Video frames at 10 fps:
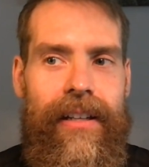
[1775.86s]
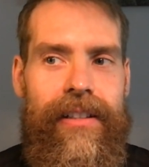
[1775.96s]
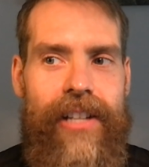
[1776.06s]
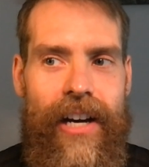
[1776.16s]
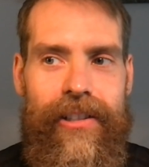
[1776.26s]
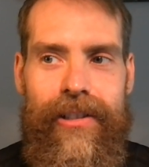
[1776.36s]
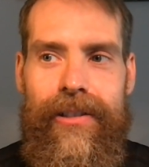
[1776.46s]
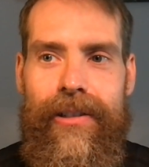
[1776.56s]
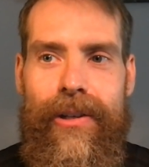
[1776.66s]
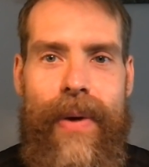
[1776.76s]

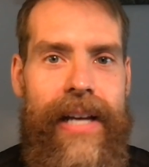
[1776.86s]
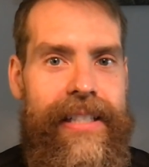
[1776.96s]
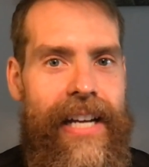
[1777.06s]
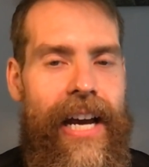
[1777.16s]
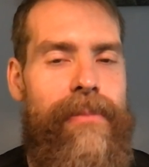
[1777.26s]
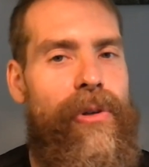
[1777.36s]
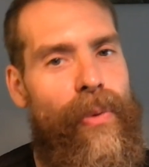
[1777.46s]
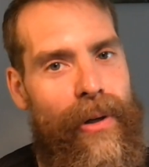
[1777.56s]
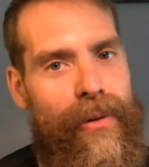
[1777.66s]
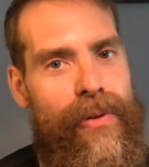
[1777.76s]
doctor who has time to
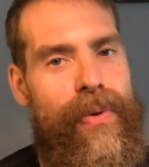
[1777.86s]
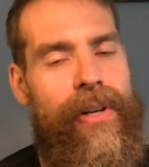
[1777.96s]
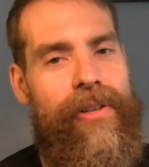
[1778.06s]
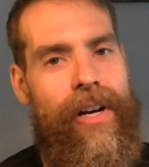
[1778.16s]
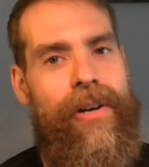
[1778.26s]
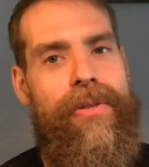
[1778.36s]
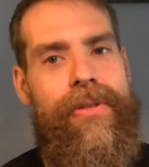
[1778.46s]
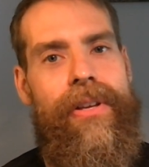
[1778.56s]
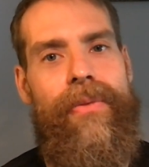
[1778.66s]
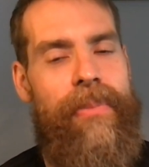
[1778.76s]
work with you on your health
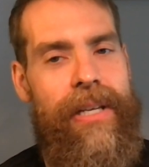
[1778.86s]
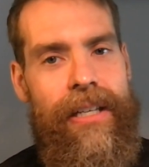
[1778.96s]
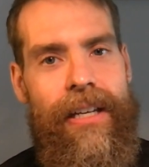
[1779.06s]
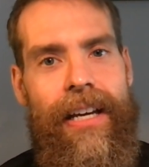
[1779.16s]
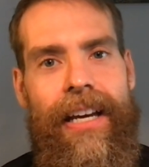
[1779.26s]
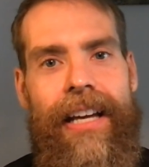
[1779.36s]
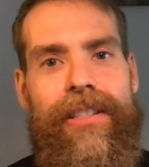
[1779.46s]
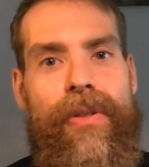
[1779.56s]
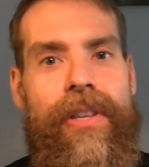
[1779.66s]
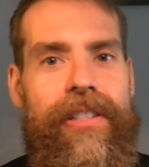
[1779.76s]
being. And
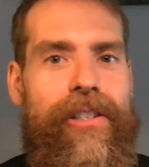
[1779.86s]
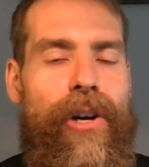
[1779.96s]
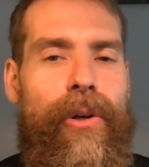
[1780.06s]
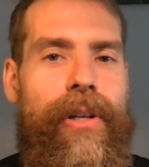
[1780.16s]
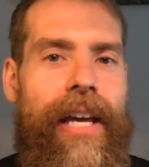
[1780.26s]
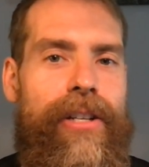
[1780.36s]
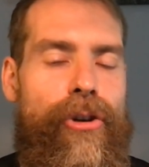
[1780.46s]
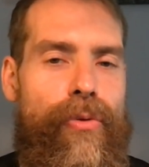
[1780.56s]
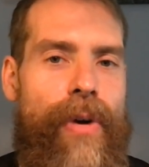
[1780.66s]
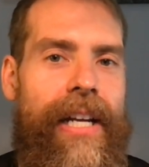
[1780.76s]
so this is called a
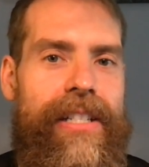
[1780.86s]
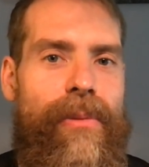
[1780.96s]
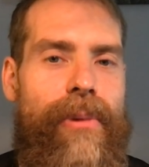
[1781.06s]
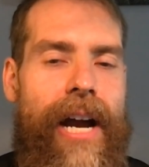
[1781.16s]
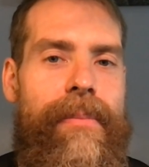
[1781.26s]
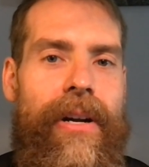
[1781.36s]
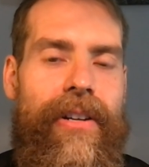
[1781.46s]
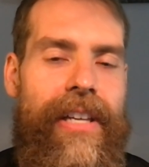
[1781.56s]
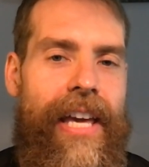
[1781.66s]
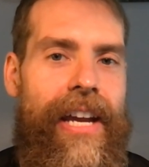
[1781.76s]
direct
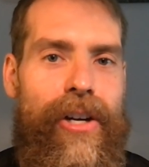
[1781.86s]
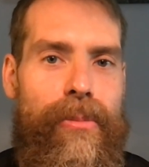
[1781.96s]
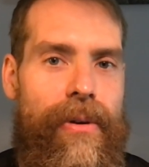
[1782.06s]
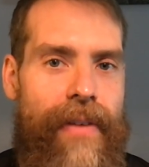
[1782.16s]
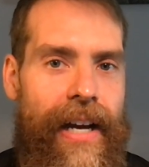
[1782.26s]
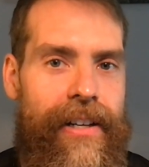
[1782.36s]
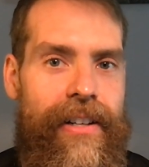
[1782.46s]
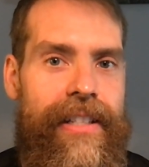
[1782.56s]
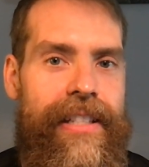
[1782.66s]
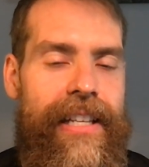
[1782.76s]
primary care provider.
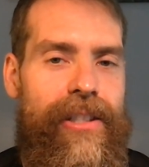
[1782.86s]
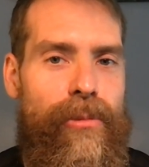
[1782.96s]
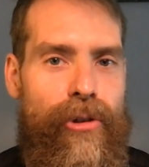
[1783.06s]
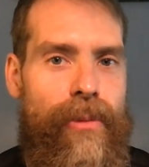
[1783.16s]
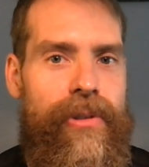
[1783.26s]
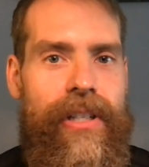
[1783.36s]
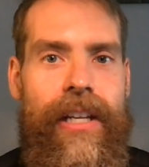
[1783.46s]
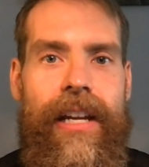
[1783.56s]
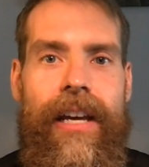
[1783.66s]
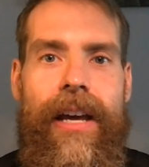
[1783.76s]
It's a
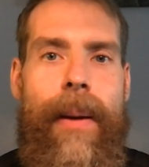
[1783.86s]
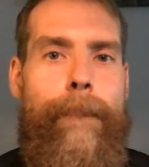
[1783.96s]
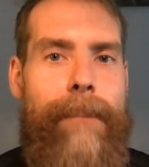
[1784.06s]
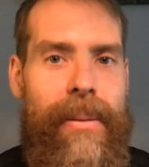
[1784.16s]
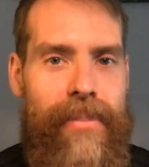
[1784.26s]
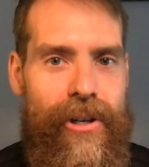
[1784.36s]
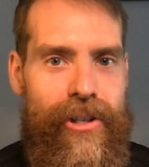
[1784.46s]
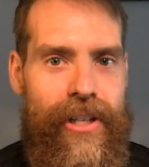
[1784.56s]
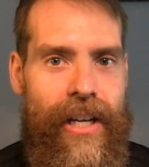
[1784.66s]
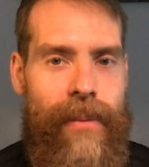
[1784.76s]
subscription
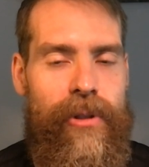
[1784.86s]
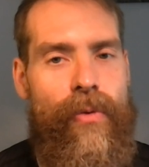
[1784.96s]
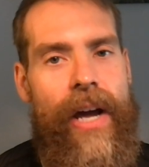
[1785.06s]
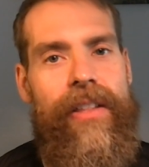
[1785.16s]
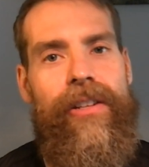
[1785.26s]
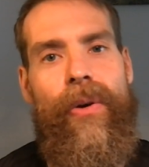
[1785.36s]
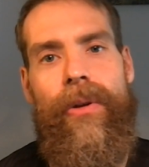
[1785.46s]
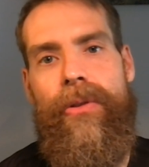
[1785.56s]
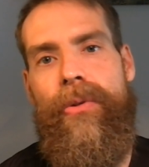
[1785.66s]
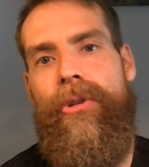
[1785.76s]
membership. So rather than going
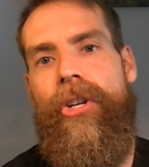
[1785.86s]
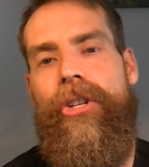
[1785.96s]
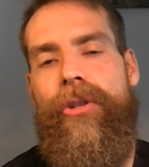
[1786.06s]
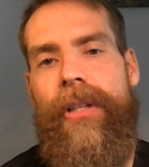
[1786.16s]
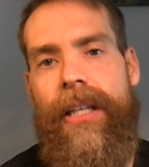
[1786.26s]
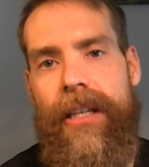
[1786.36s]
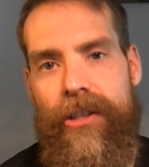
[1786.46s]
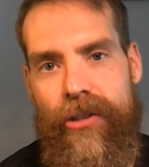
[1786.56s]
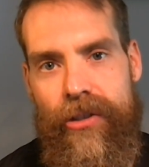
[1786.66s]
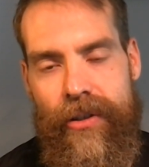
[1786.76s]
through traditional
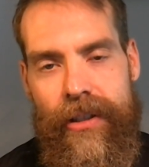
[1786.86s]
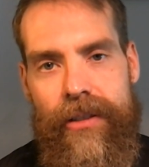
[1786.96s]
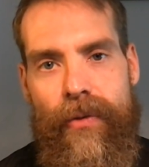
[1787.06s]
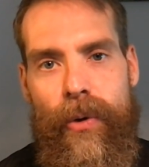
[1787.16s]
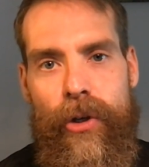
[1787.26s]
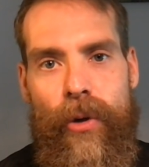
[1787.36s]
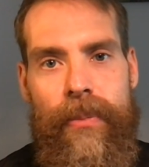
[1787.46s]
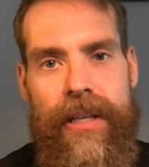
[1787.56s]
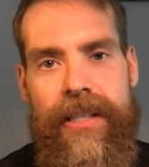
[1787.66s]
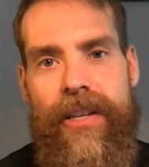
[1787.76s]
insurance for your
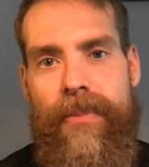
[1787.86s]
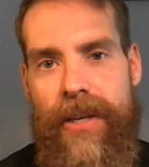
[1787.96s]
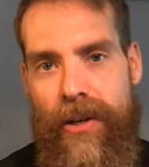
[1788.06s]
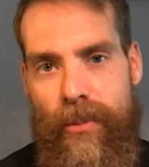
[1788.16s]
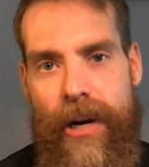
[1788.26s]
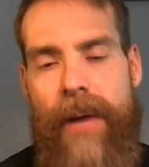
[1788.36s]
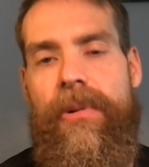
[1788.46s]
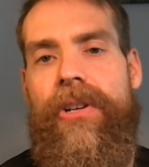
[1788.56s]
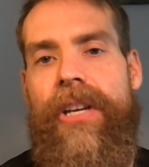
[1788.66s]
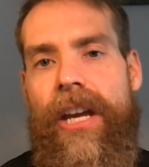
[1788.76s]
PCP or
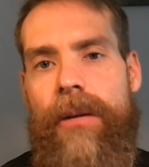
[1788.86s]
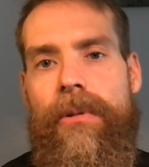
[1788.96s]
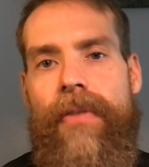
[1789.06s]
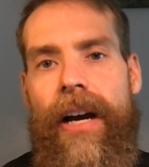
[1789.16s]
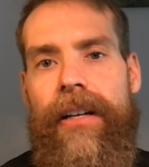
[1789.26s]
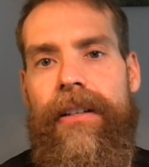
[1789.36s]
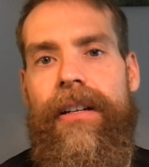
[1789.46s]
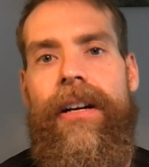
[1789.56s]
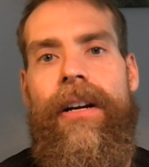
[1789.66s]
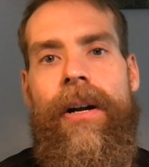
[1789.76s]
primary care provider,
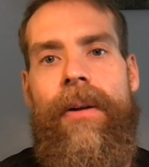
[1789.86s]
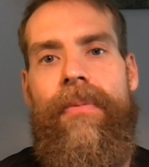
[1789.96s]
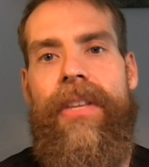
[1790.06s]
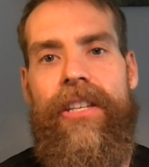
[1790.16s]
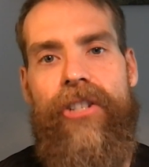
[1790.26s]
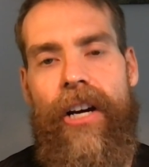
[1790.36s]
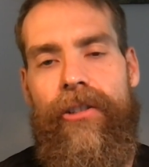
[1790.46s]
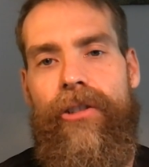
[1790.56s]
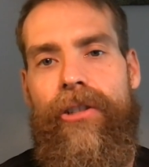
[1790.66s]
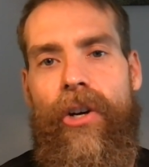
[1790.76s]
these
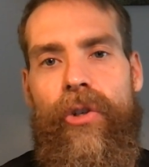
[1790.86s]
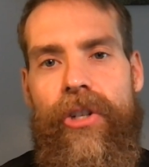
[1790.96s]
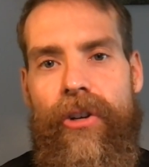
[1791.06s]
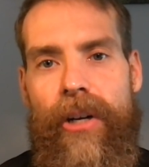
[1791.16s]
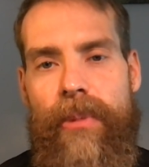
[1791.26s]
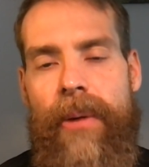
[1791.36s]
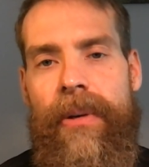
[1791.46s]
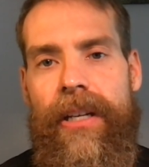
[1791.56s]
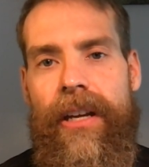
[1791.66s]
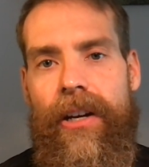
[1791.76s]
doctors called direct
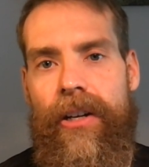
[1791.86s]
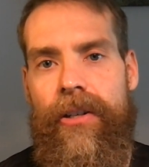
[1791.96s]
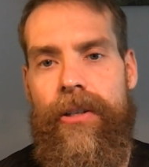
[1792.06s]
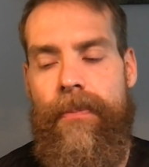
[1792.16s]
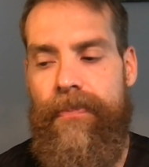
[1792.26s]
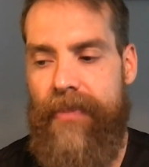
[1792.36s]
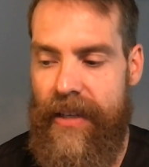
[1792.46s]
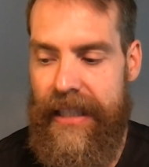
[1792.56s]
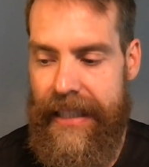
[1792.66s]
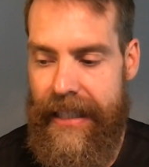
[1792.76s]
primary cares
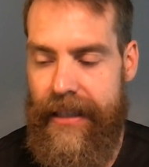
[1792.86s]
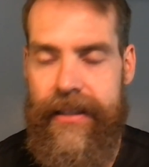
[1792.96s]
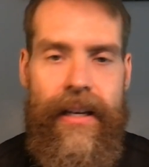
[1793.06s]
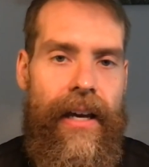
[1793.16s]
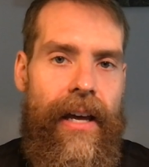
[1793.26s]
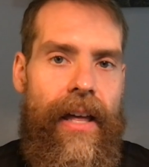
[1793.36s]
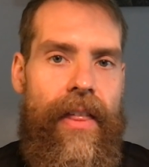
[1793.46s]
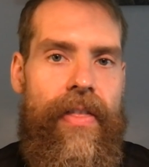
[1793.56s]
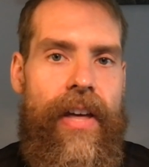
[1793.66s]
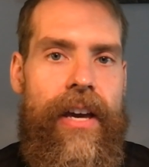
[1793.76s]
clinics,
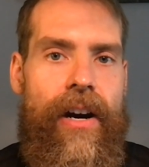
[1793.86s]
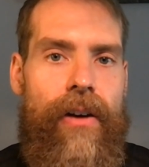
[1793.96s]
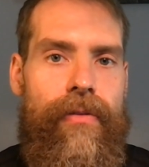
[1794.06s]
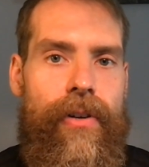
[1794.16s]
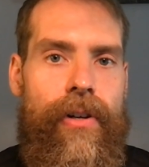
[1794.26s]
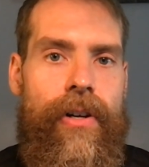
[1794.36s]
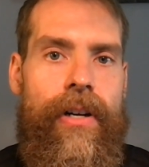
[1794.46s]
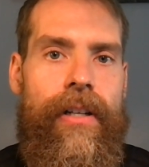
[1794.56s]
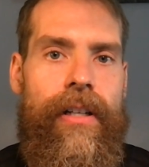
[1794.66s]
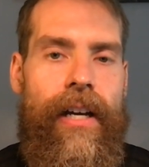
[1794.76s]
they
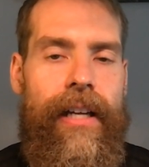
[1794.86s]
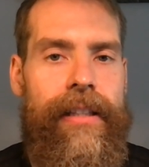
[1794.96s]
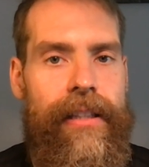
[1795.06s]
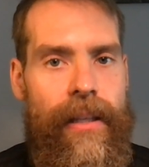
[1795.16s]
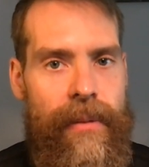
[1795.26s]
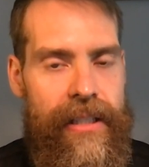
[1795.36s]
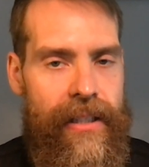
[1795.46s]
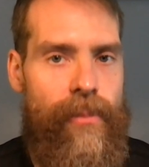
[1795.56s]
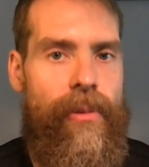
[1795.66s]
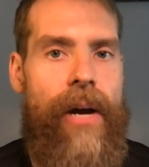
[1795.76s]
offer
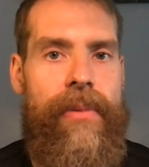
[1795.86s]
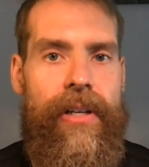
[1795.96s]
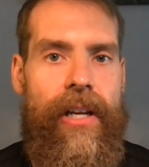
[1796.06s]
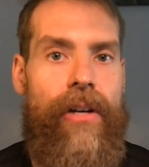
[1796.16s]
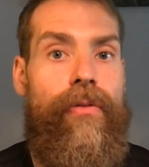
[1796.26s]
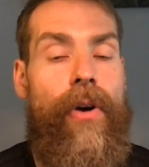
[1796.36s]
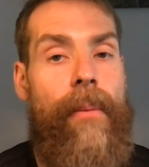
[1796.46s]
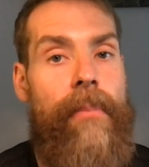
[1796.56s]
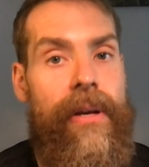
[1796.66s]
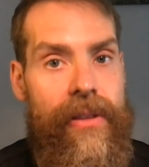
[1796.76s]
unlimited primary care for a
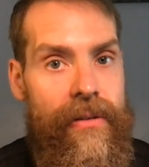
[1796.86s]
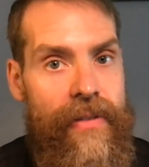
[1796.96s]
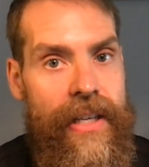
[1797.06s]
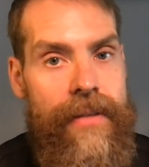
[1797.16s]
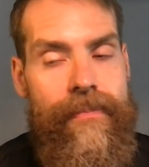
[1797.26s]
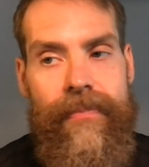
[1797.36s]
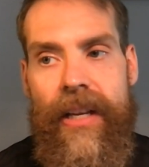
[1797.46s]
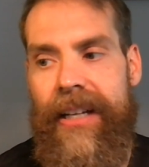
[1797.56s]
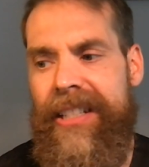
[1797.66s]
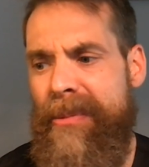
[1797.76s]
monthly fee.
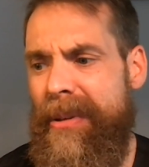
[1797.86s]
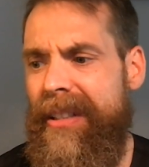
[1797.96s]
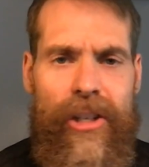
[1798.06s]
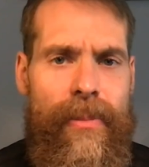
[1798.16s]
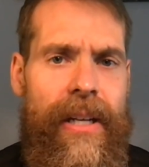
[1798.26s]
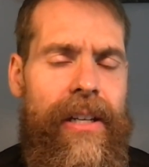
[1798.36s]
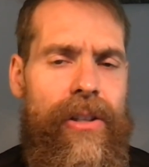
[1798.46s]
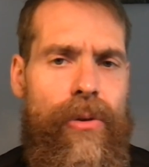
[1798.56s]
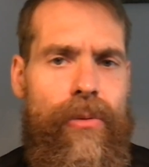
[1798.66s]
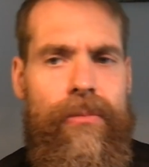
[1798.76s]
Typically, depending
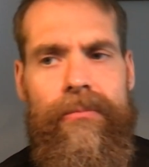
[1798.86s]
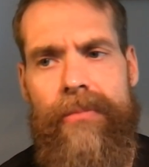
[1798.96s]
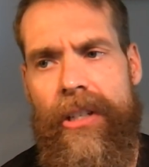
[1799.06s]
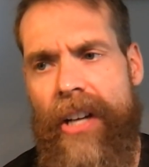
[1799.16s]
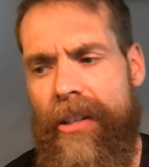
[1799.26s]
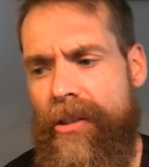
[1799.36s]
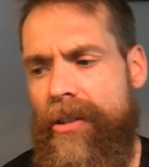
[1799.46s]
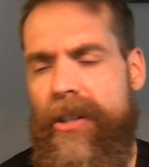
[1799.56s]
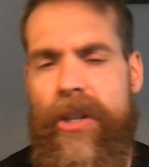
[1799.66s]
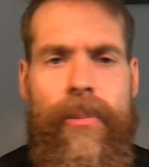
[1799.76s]
on the doctor and the